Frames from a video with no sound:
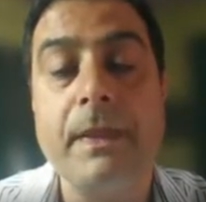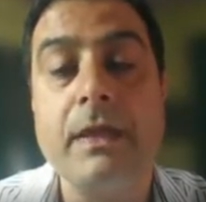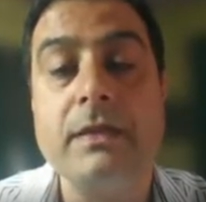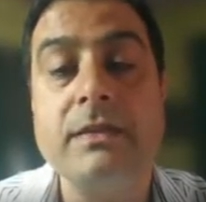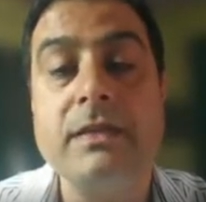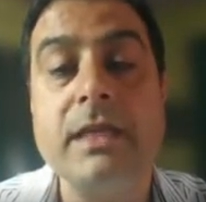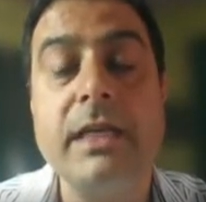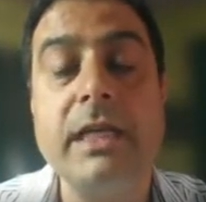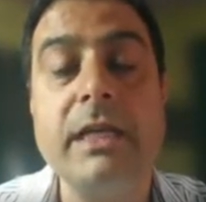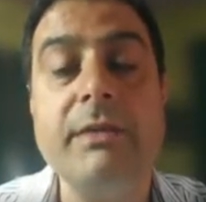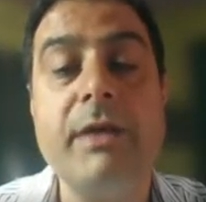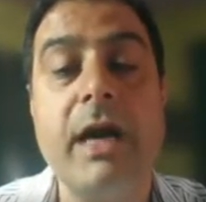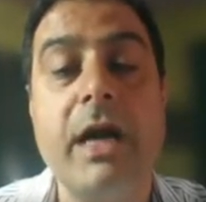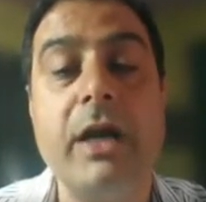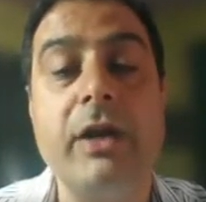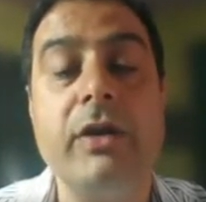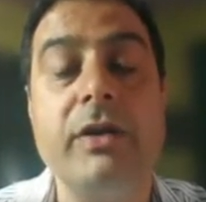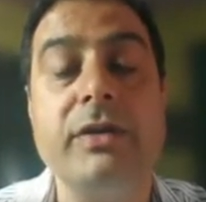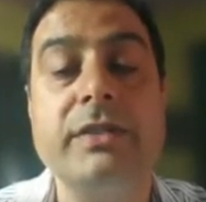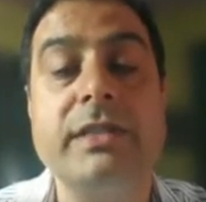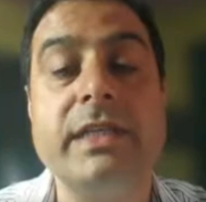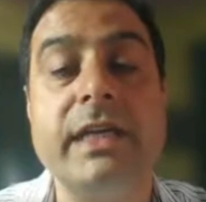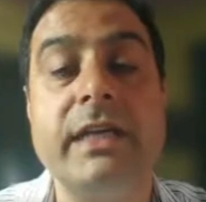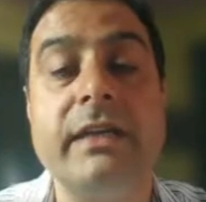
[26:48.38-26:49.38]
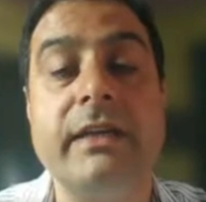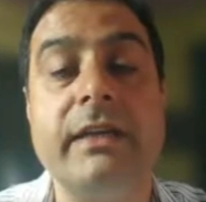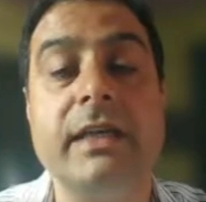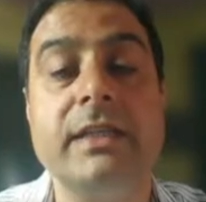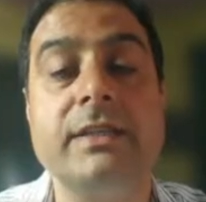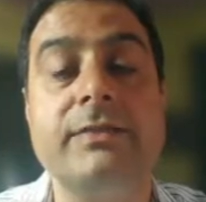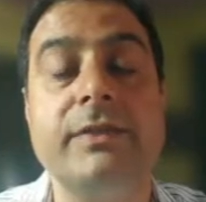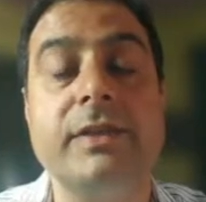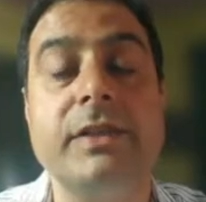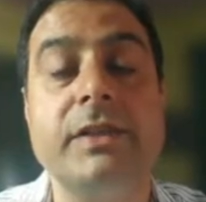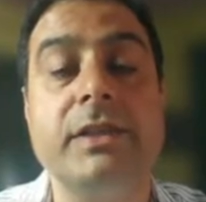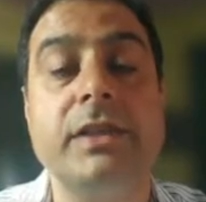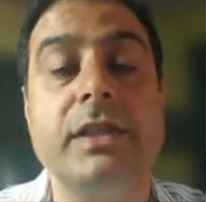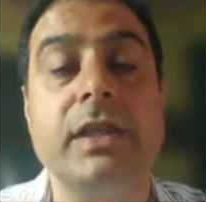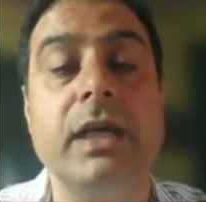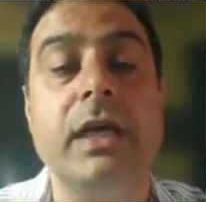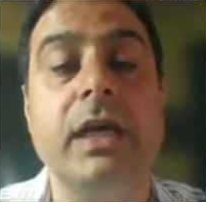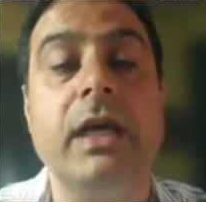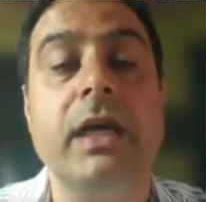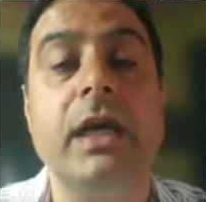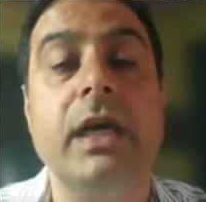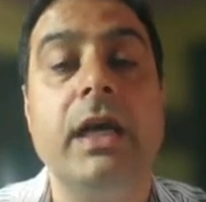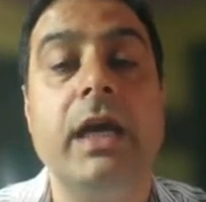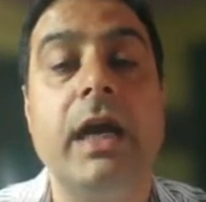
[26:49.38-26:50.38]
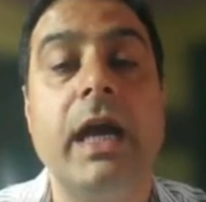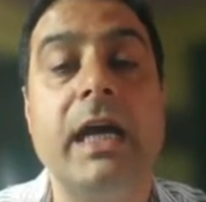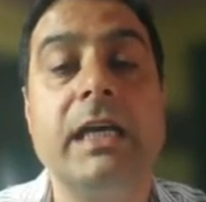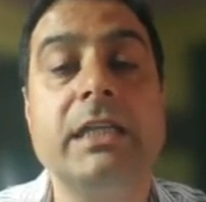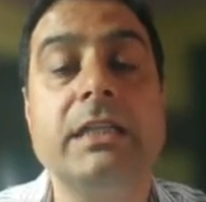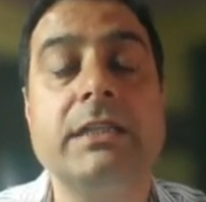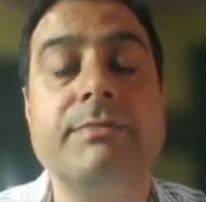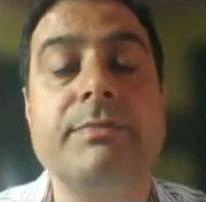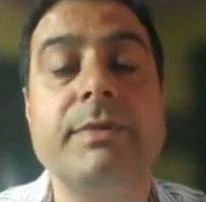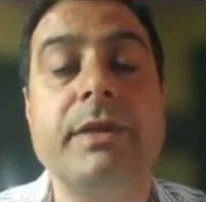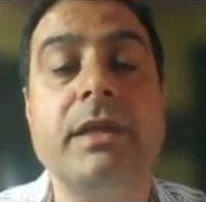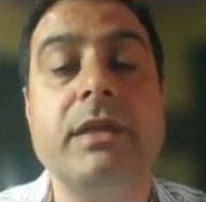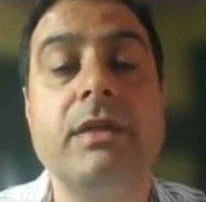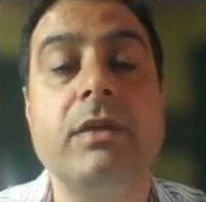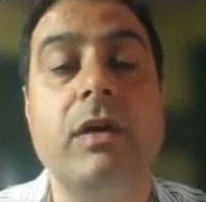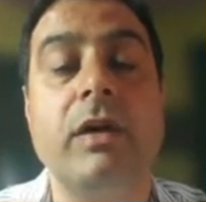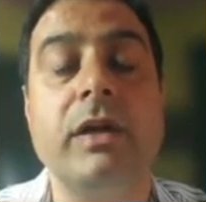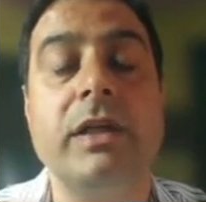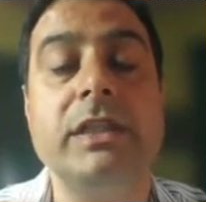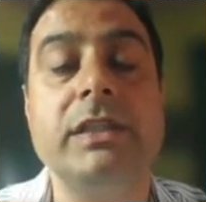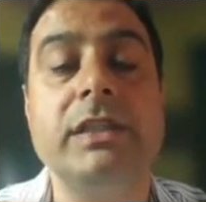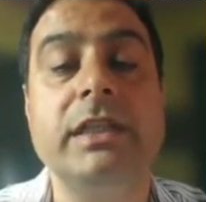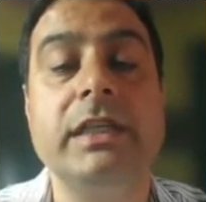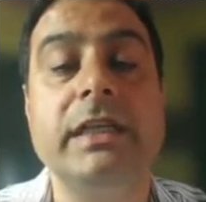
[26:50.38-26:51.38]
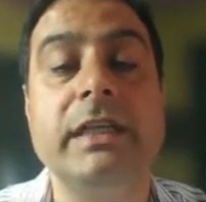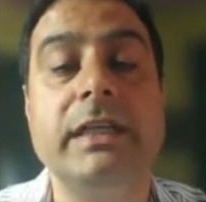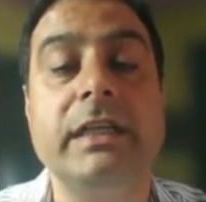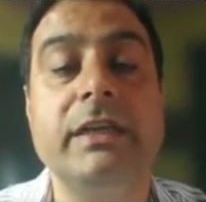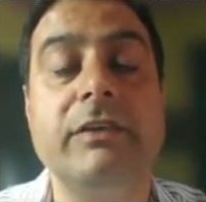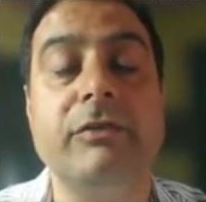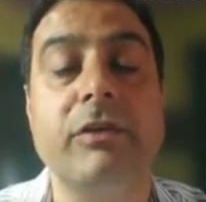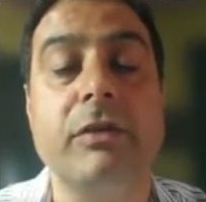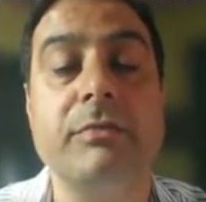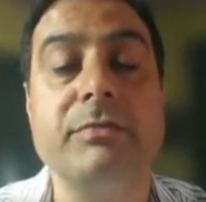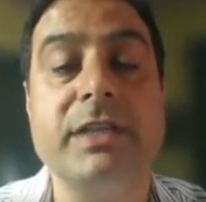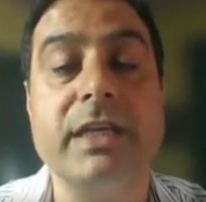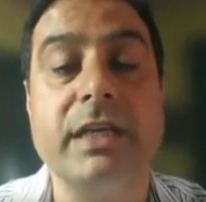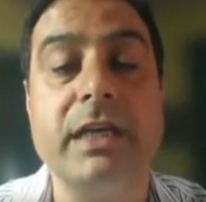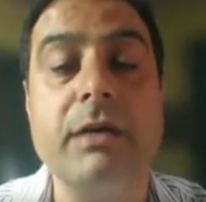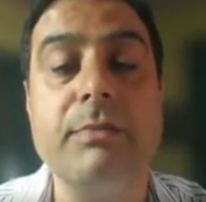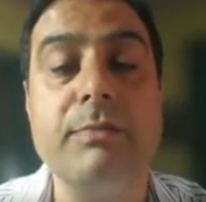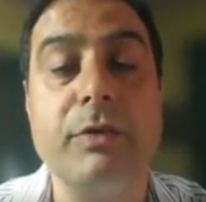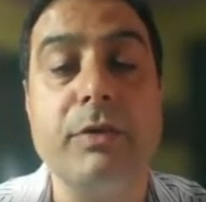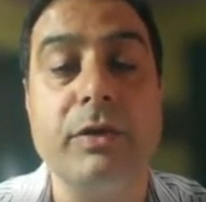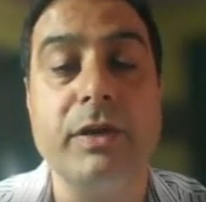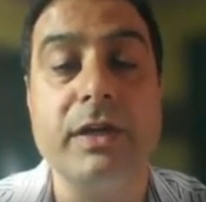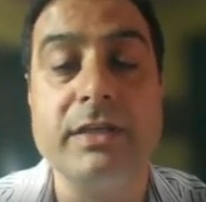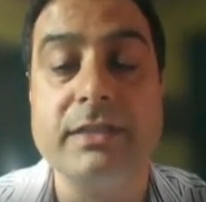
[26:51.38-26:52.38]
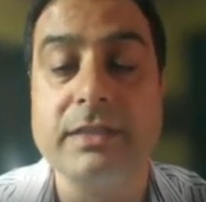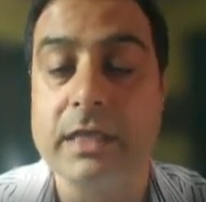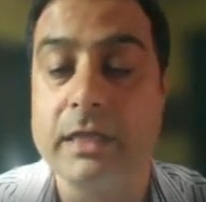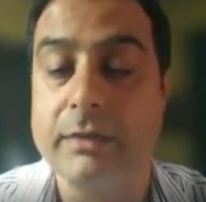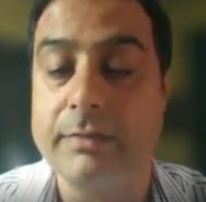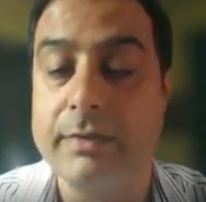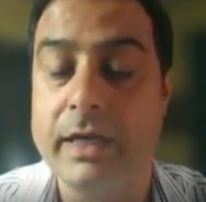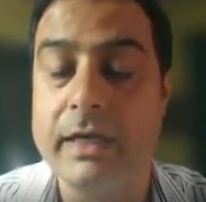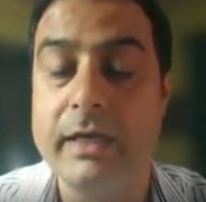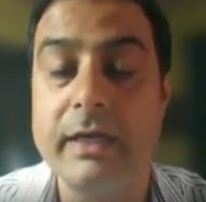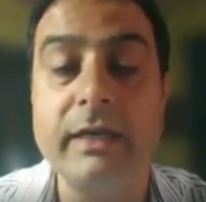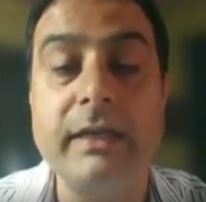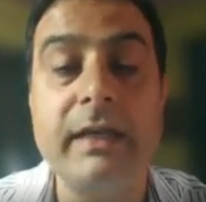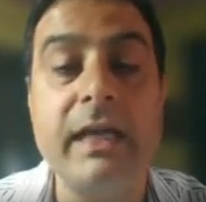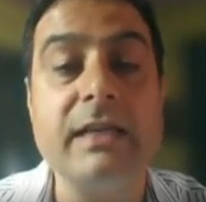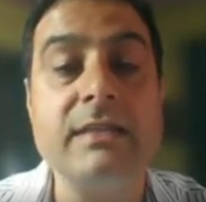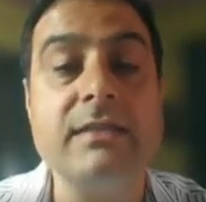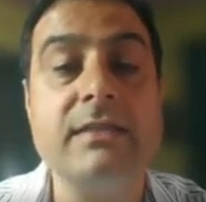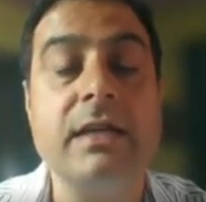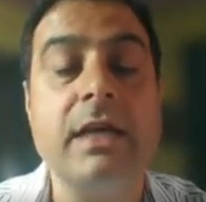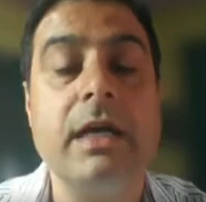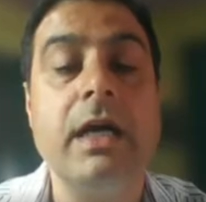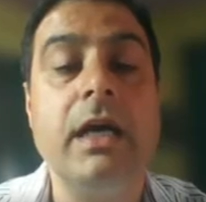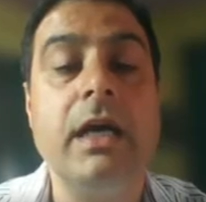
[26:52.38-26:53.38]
city biodiversity index, which has been originated from Singapore itself, and it has